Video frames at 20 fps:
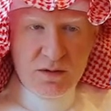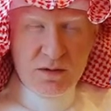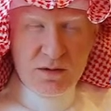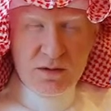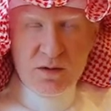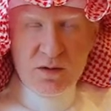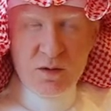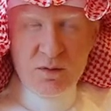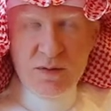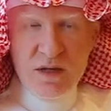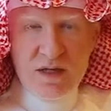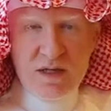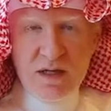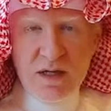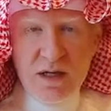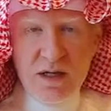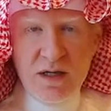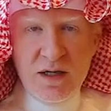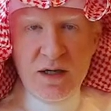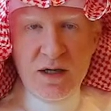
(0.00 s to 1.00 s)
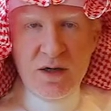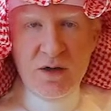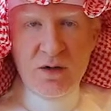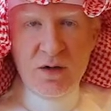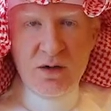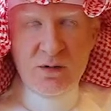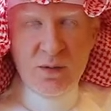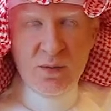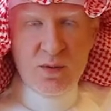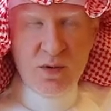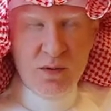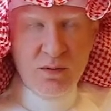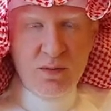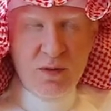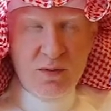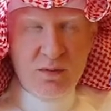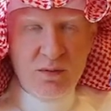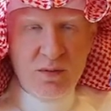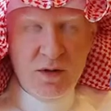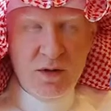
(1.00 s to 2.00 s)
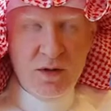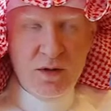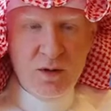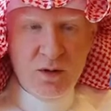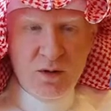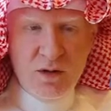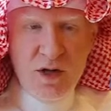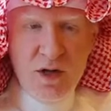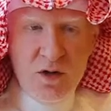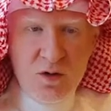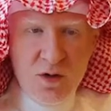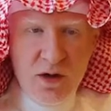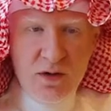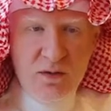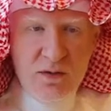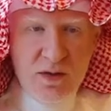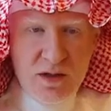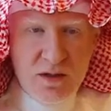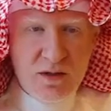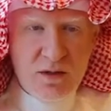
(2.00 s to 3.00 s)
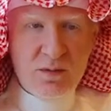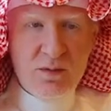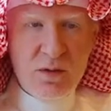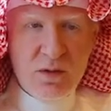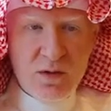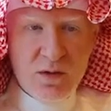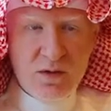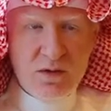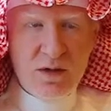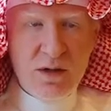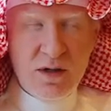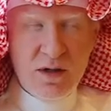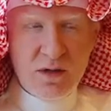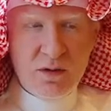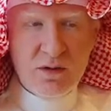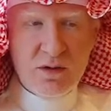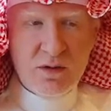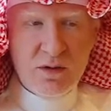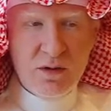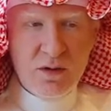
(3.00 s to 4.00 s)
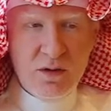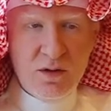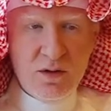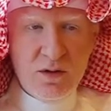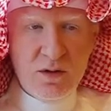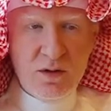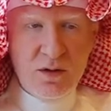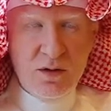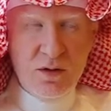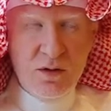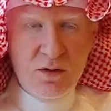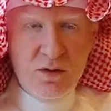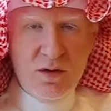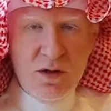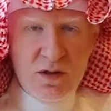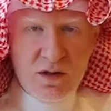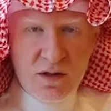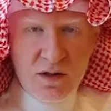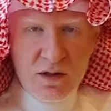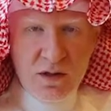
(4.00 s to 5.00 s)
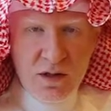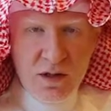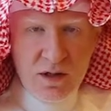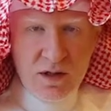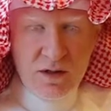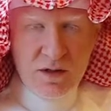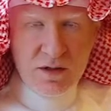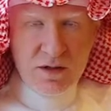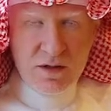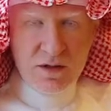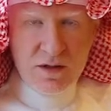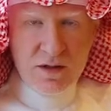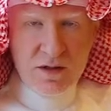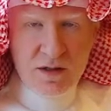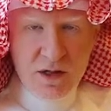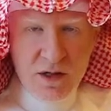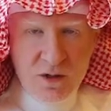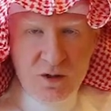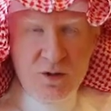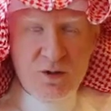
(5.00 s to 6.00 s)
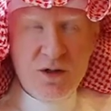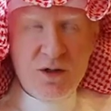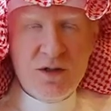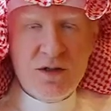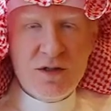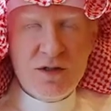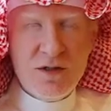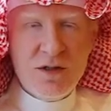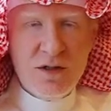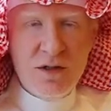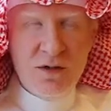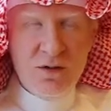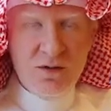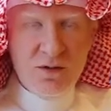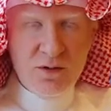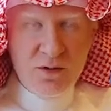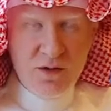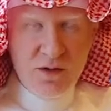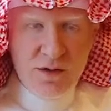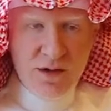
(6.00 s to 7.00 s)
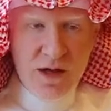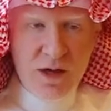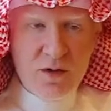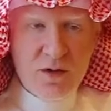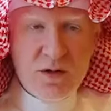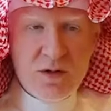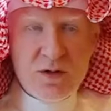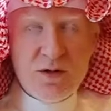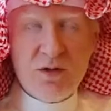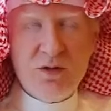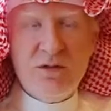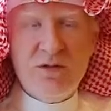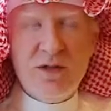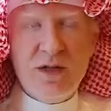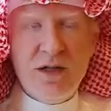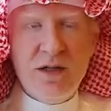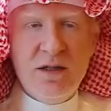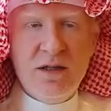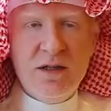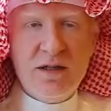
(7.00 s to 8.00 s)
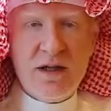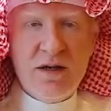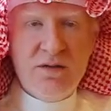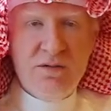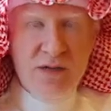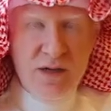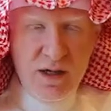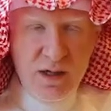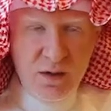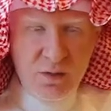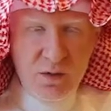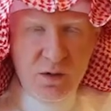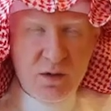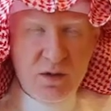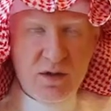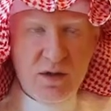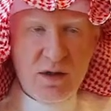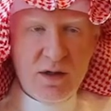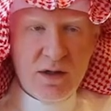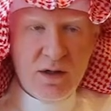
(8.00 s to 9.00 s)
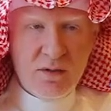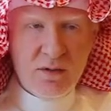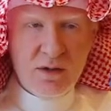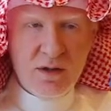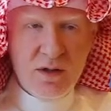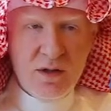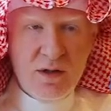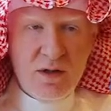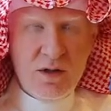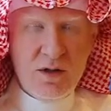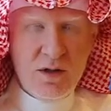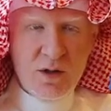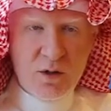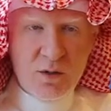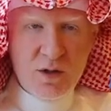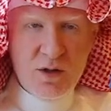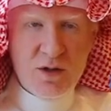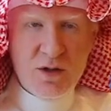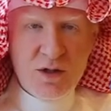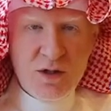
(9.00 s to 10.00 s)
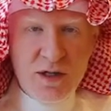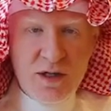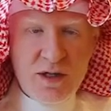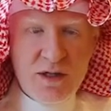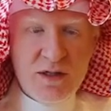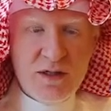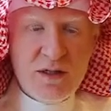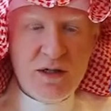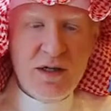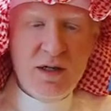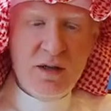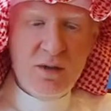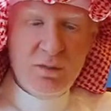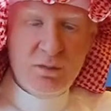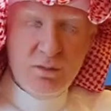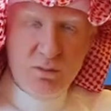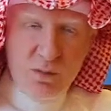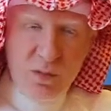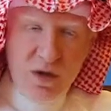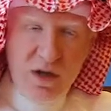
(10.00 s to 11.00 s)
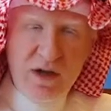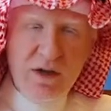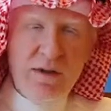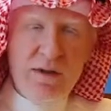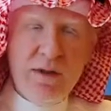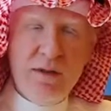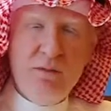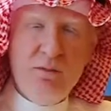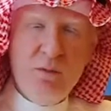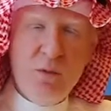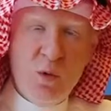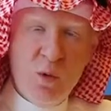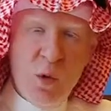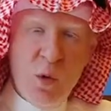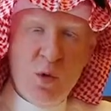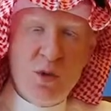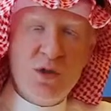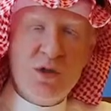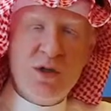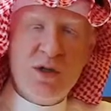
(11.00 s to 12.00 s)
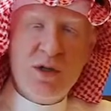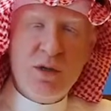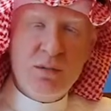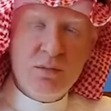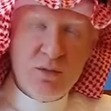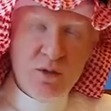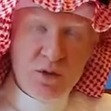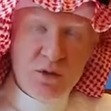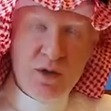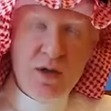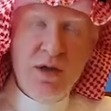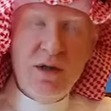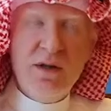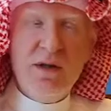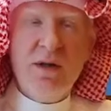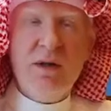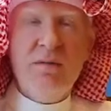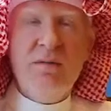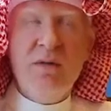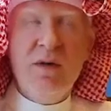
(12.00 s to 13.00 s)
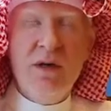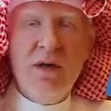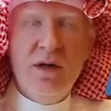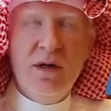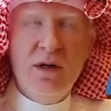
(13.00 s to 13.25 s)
So basically, you have a problem. Today you have these numbers on the ground. There is hundreds, if not thousands, of talents available on the ground. The question is, bring them, coach them, train them,